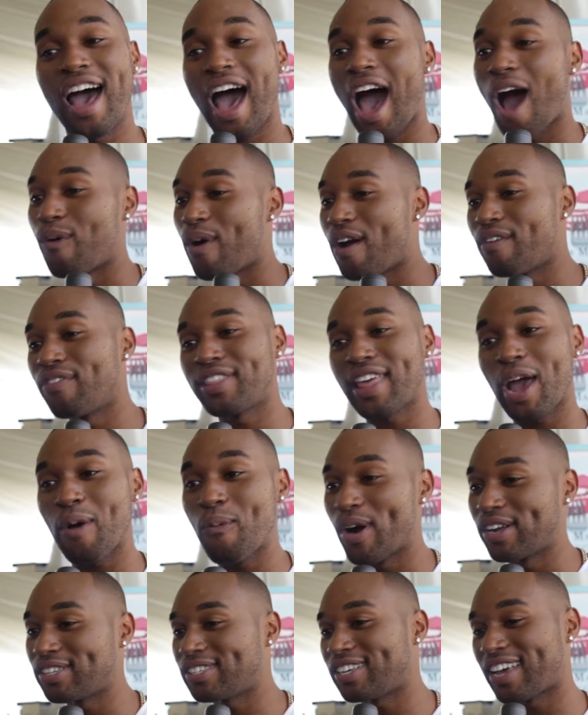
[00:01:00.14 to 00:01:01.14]
However they
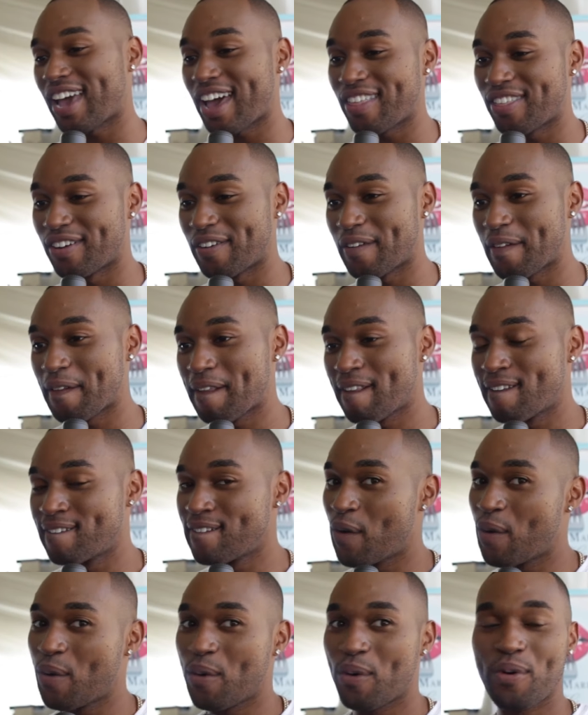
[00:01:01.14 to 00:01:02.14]
work what together,
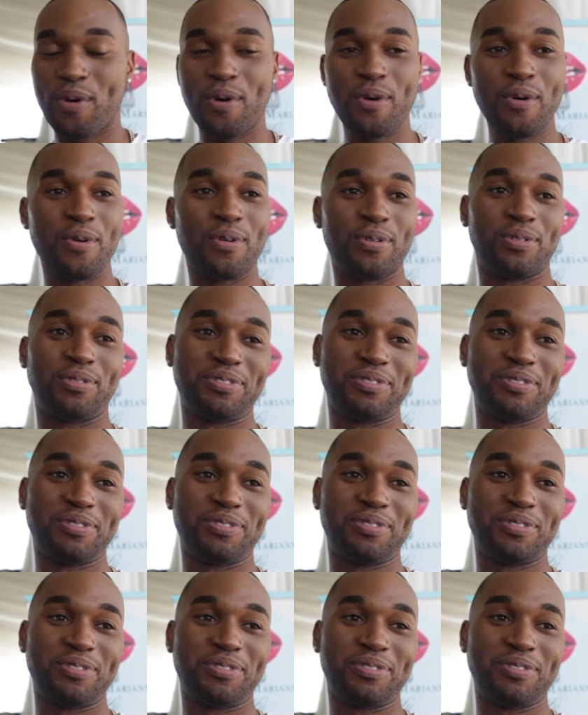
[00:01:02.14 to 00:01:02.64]
whew,